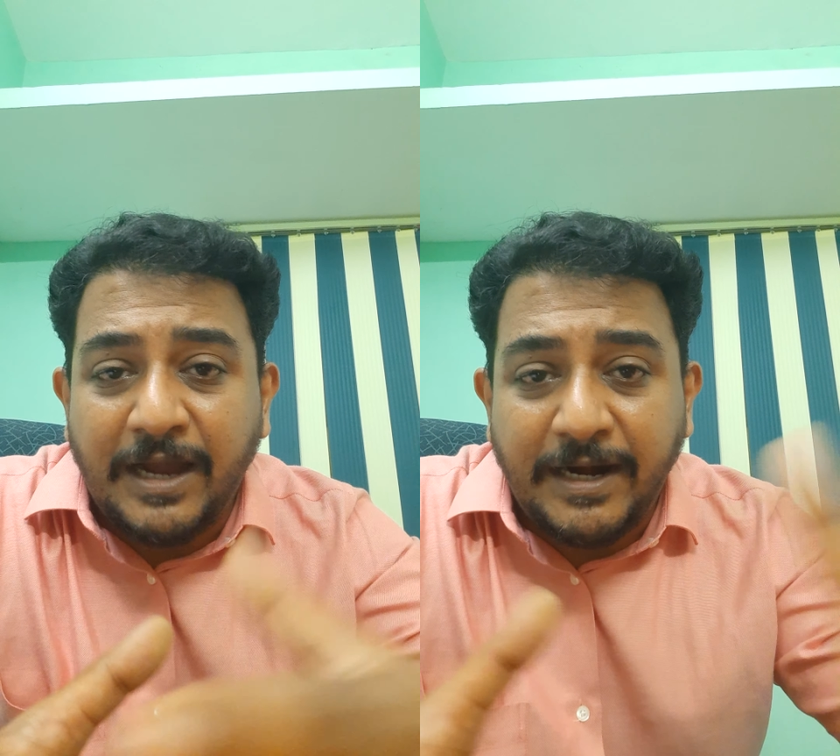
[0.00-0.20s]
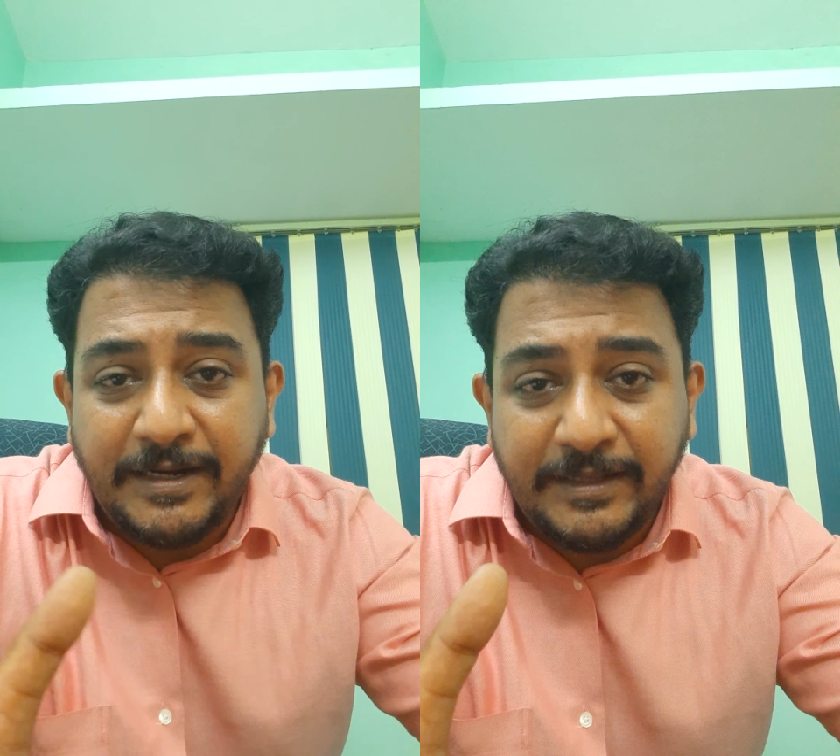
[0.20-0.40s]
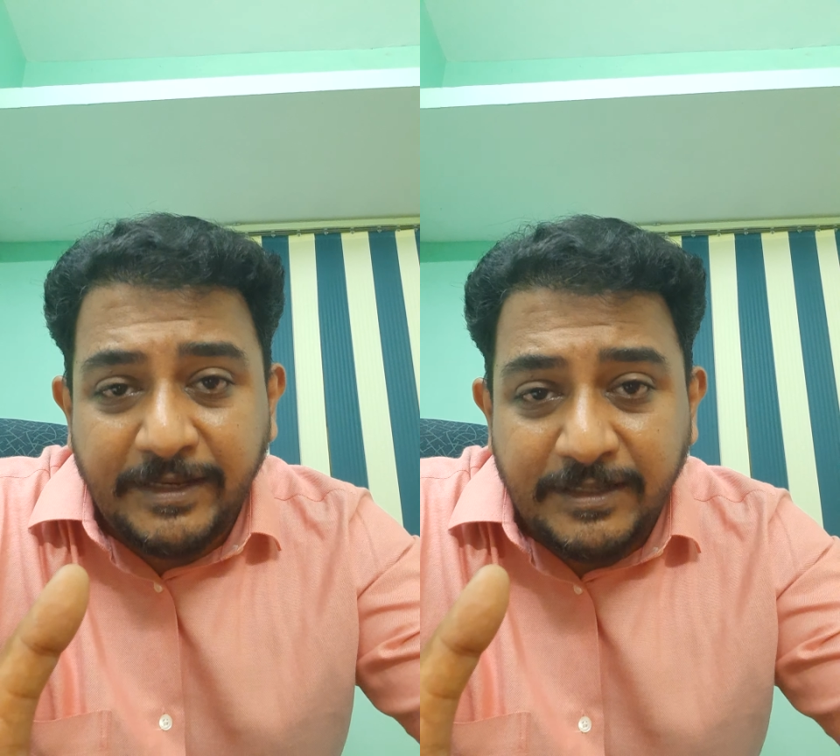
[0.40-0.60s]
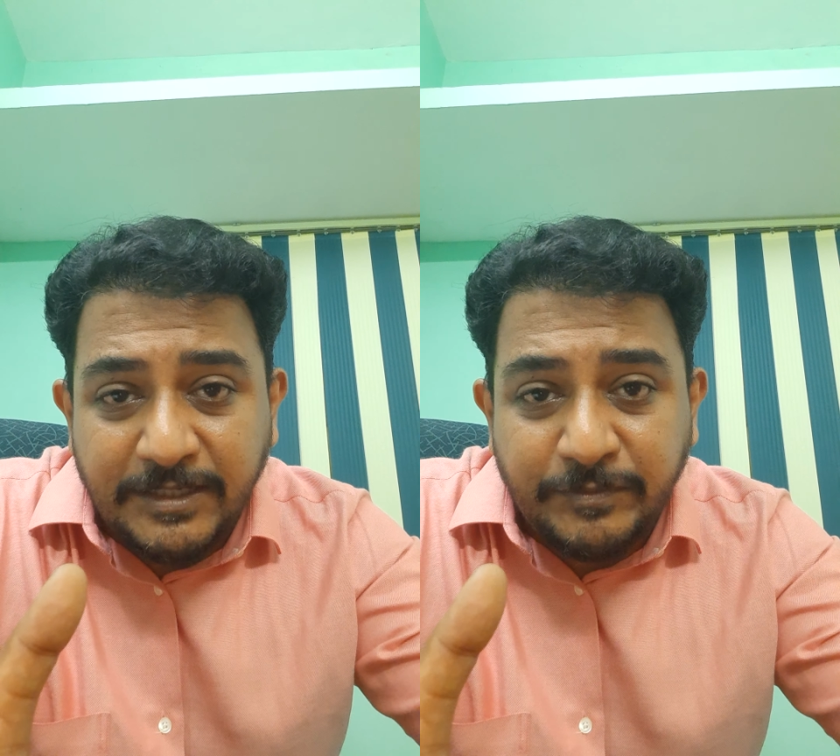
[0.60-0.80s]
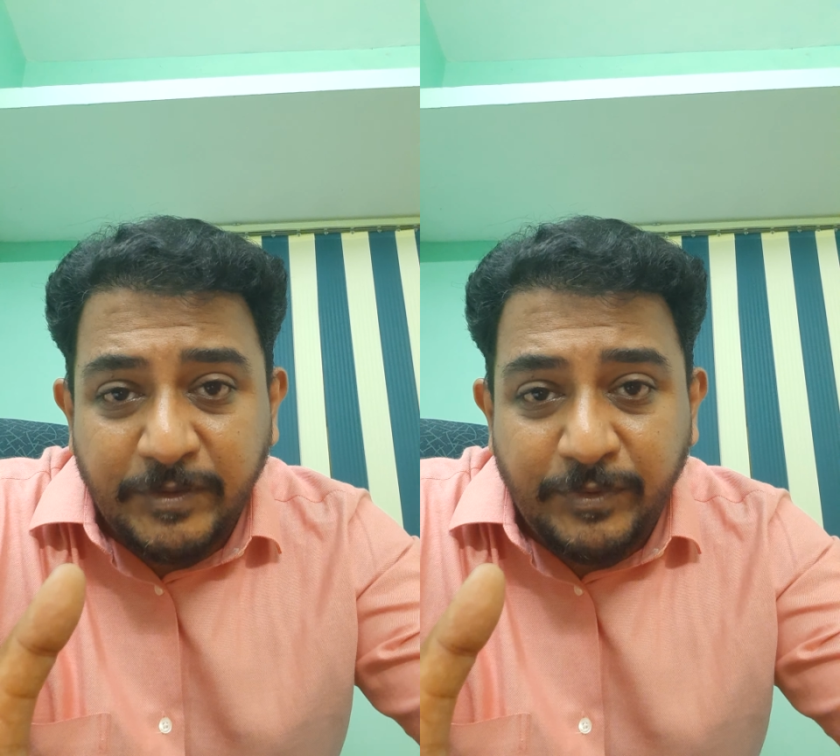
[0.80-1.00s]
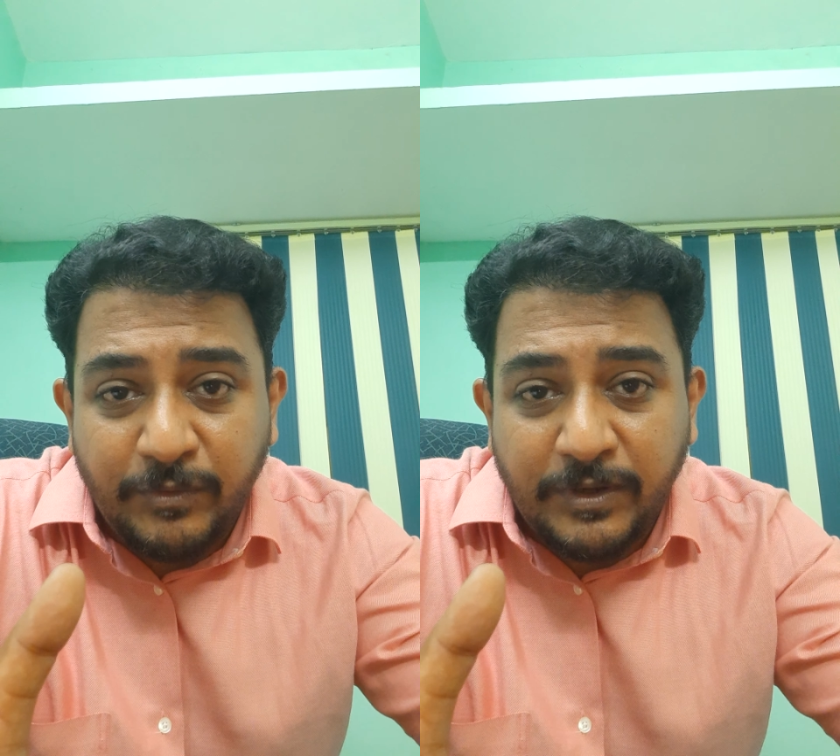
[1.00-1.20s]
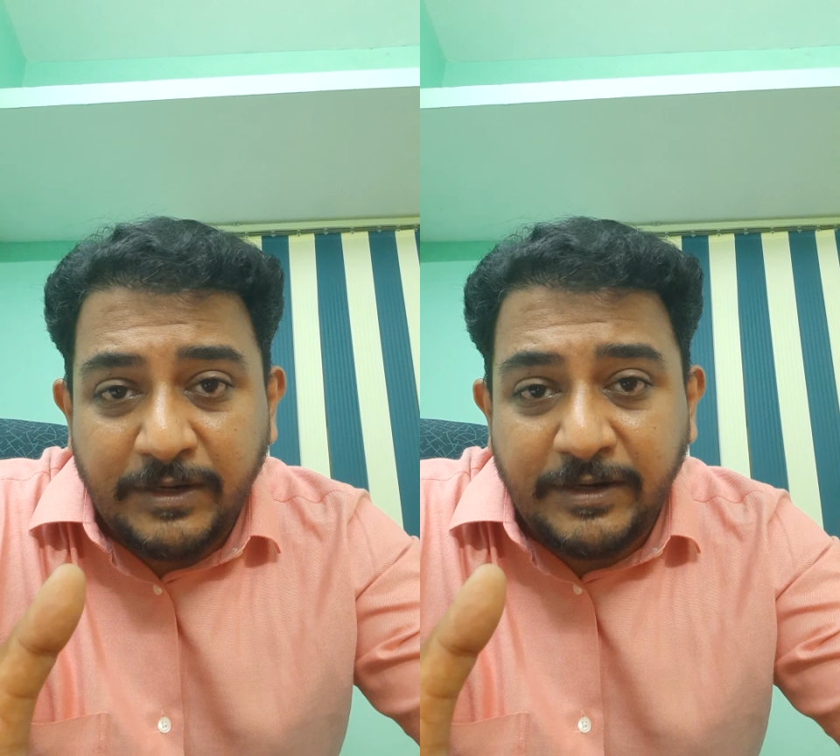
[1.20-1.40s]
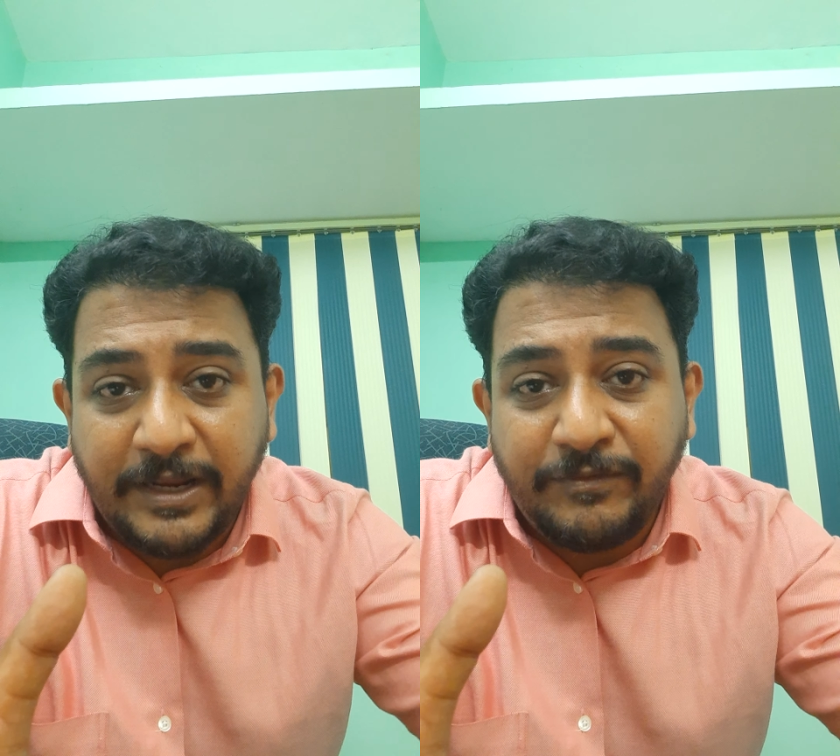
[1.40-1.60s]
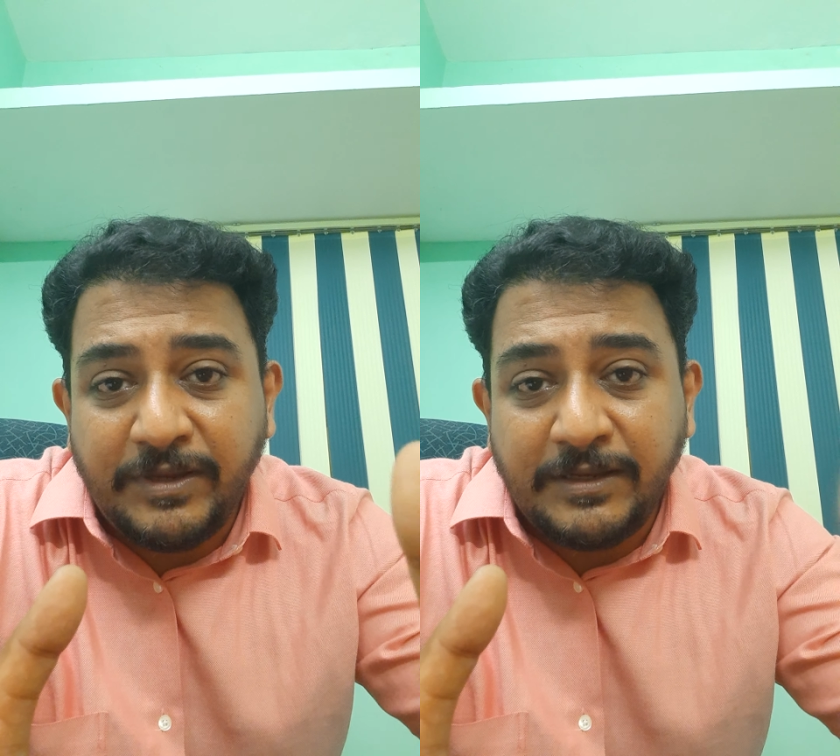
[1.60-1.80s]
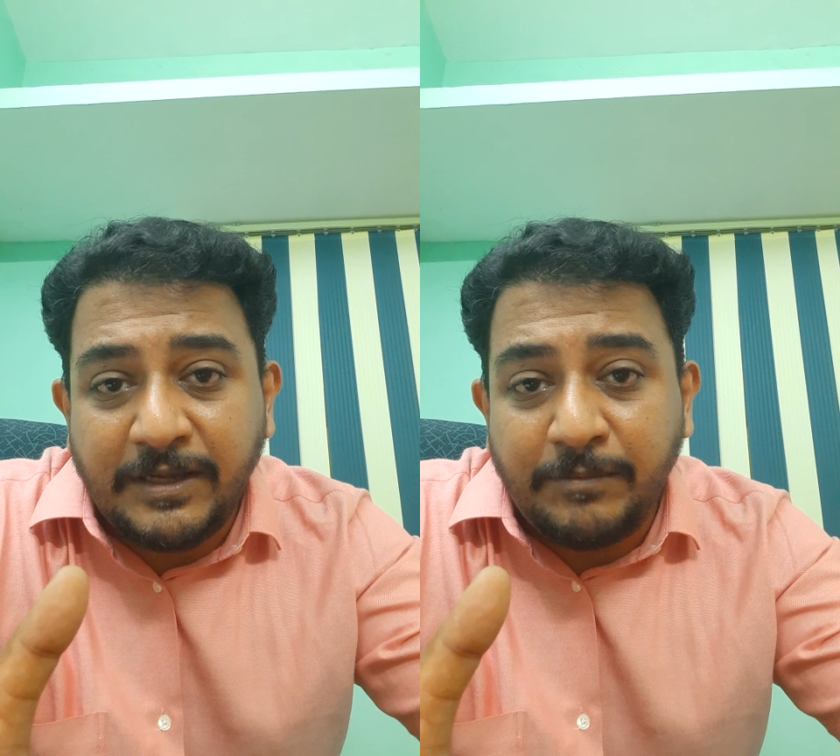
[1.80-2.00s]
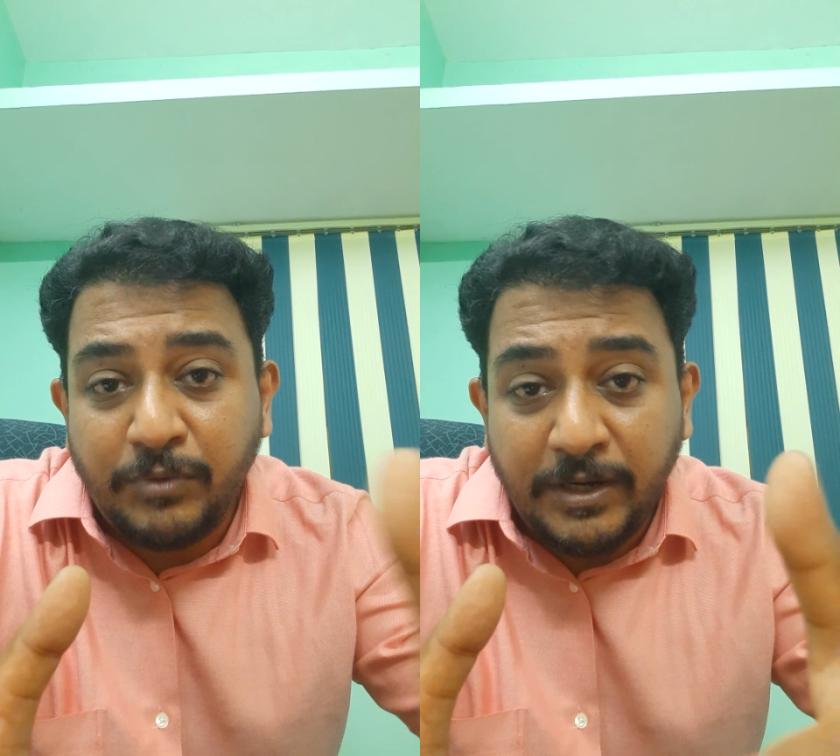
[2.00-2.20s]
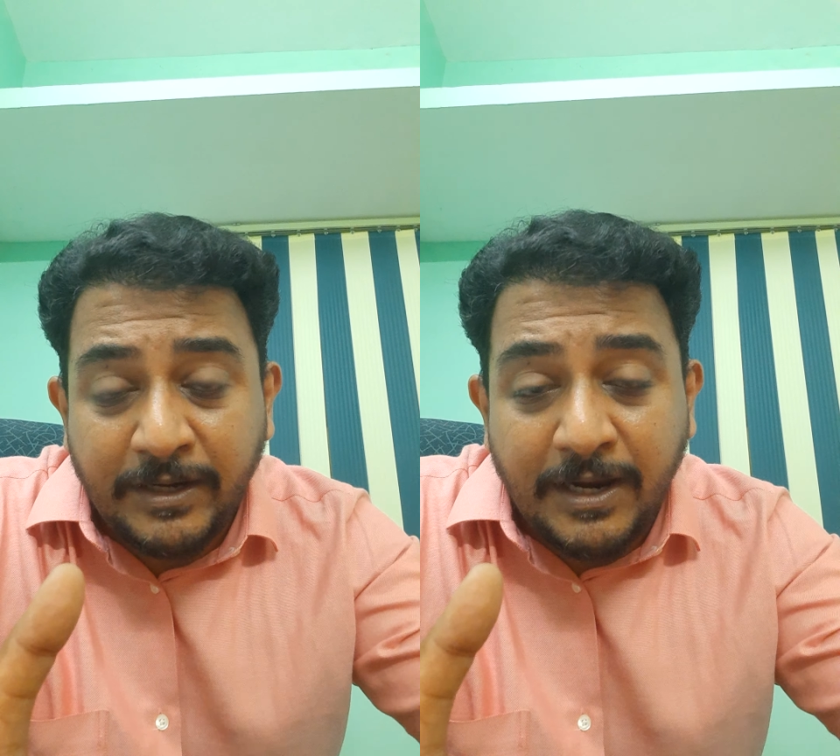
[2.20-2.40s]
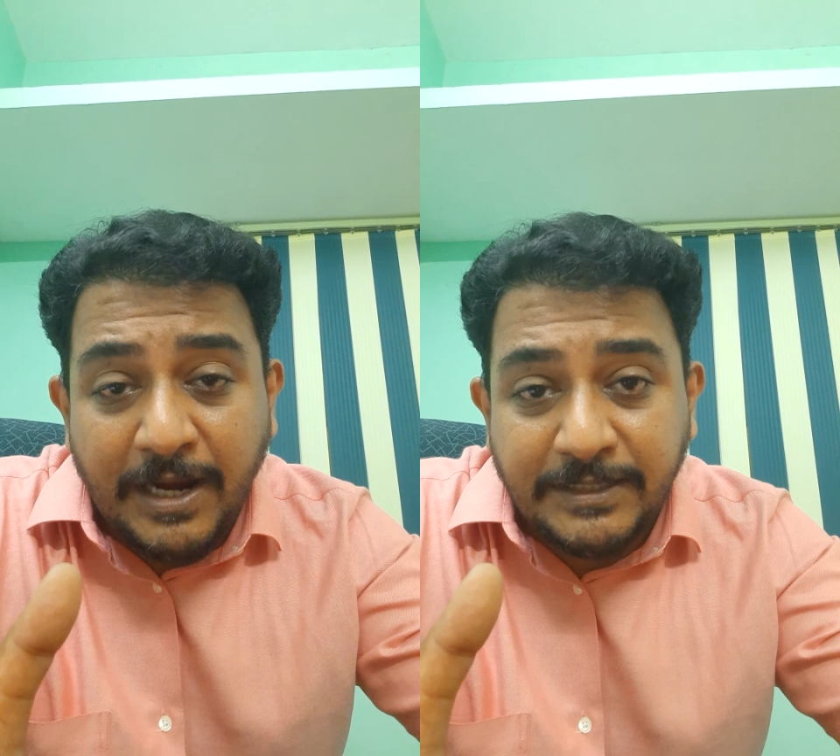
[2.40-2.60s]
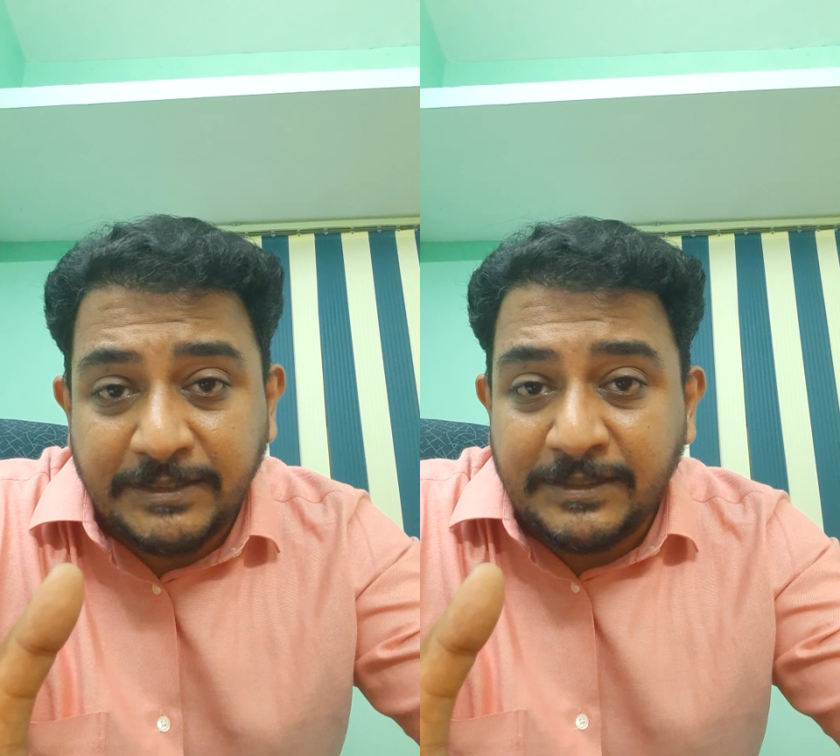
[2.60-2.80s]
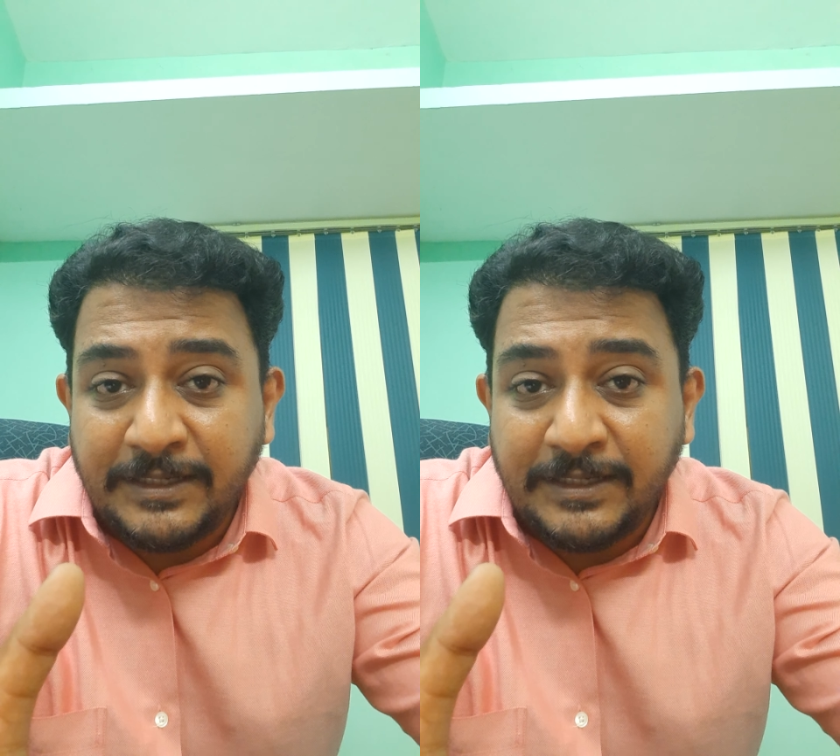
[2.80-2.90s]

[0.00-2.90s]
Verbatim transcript: Until then, these people were driving a bullet cart,